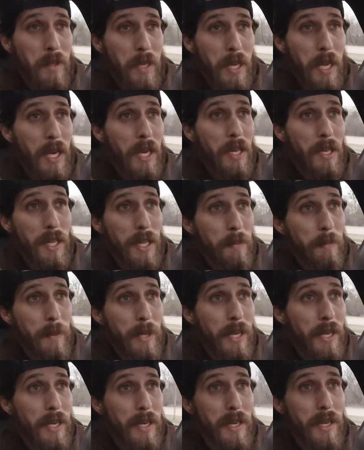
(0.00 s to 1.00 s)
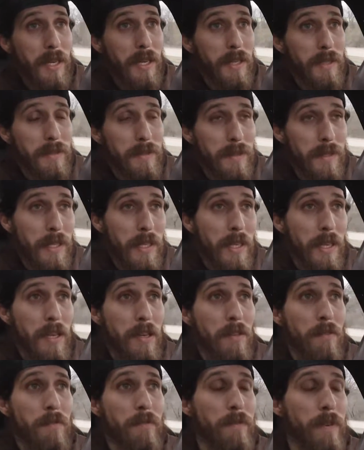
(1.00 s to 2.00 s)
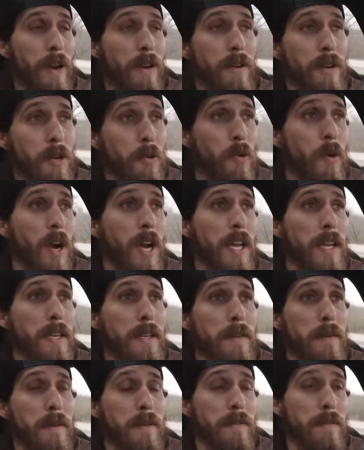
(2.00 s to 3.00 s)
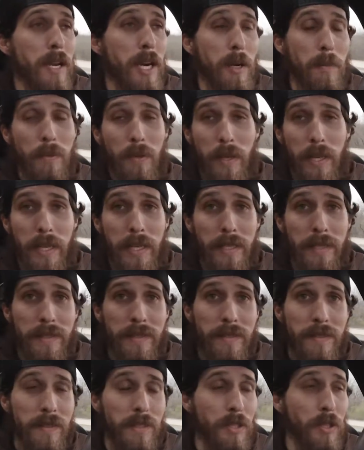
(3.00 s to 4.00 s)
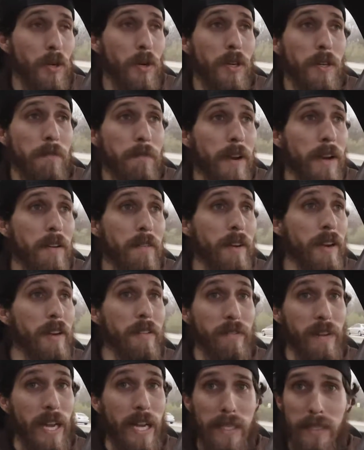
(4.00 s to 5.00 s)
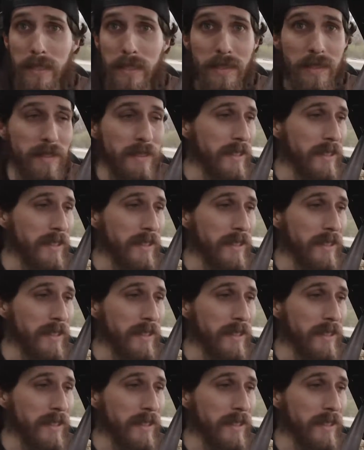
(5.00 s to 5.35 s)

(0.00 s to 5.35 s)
kind of like being in a very quiet airplane that's going very, very fast.